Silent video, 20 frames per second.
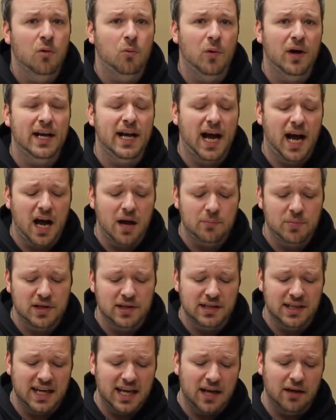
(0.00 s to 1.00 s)
What
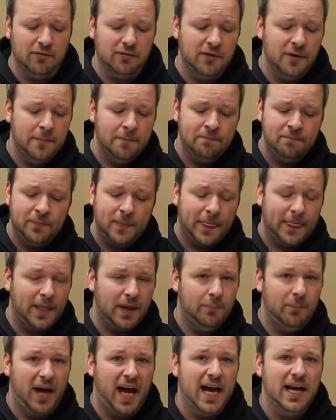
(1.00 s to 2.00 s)
happened if
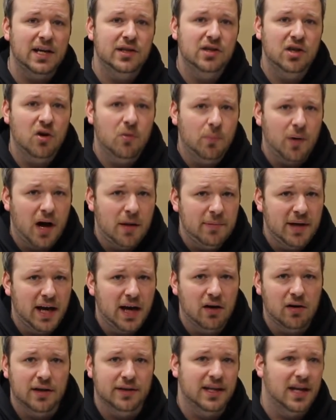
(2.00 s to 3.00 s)
back in the Obama
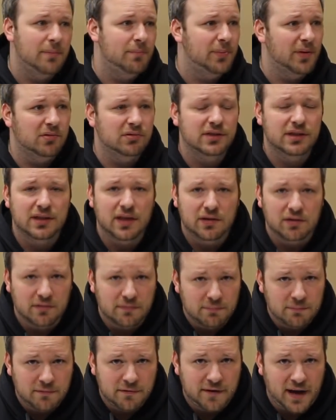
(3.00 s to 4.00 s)
era, they built
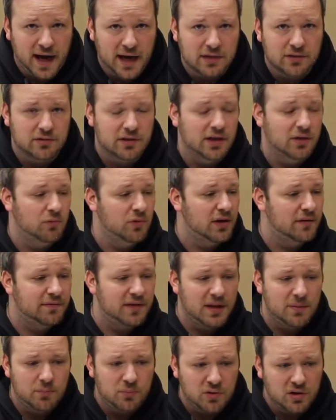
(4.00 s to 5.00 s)
another factory? What if
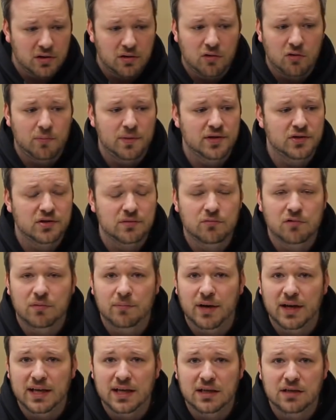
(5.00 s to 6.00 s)
they put a whole bunch of
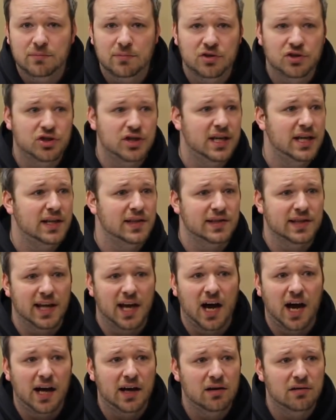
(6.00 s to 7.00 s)
more money into machines? They
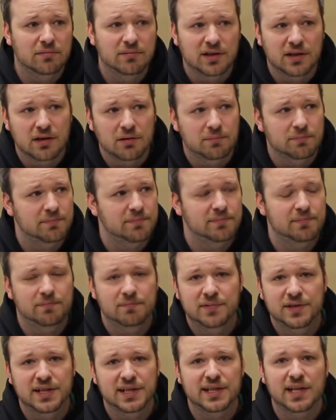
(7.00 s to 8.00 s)
hired,
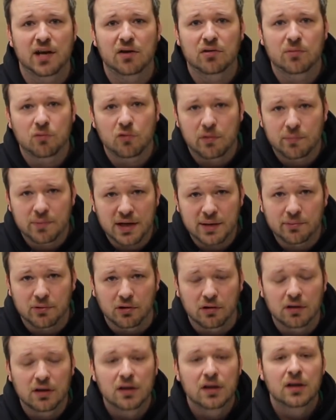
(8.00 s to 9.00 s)
600 more
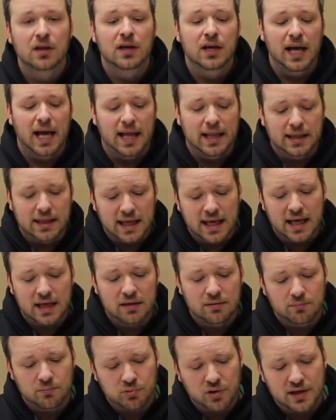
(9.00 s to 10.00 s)
people. And
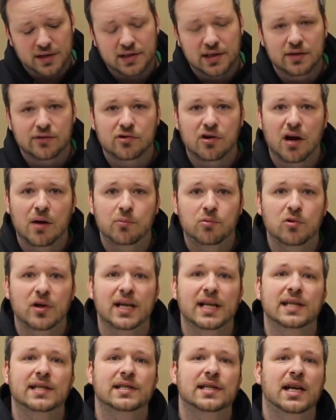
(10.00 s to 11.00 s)
then President Trump
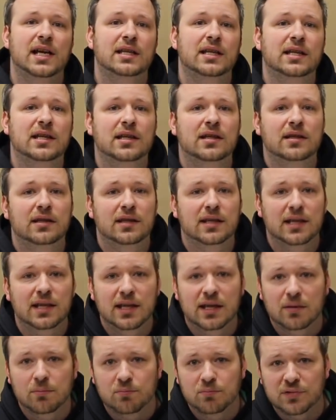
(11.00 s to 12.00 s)
wins, and then
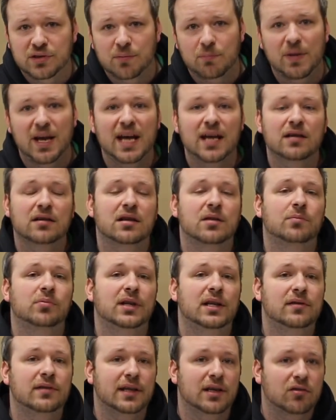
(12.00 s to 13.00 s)
the demand
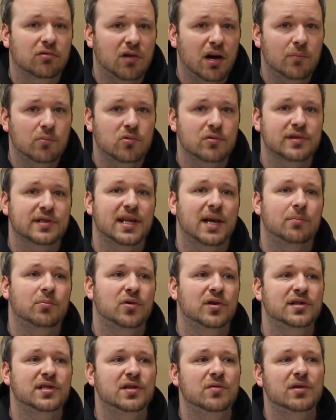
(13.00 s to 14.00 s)
completely crumbles. That
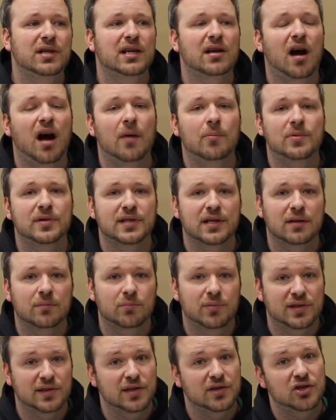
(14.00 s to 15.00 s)
puts you in an
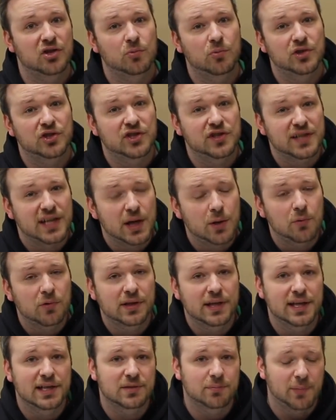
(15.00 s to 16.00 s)
opposite position, which is
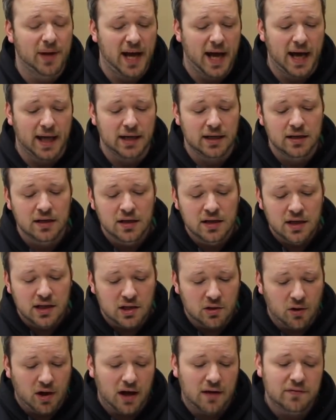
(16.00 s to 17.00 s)
equally as bad.
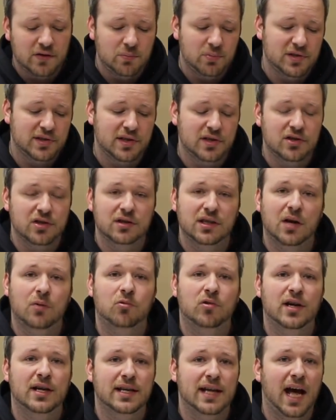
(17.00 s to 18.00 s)
You have the position that
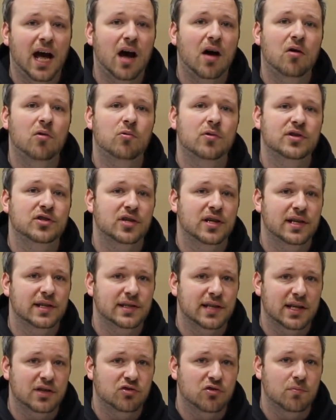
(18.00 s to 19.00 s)
we're in now, which
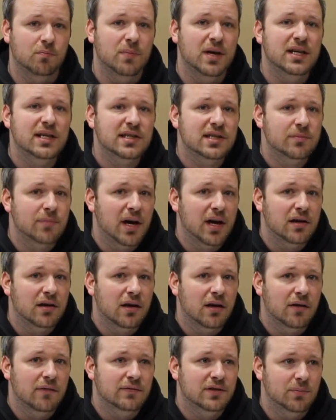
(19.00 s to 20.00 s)
is a tremendous amount
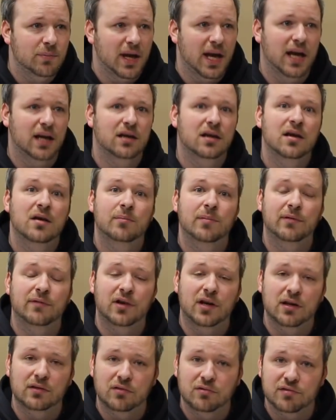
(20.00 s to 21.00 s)
of demand, but
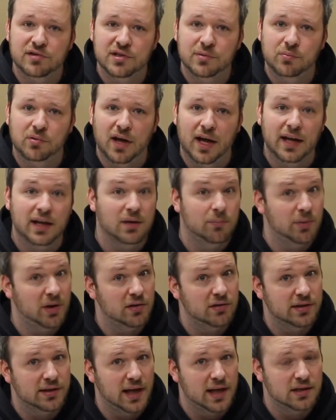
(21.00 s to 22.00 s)
very little supply
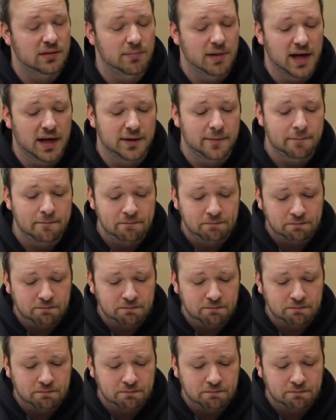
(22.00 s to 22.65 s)
compared to that demand.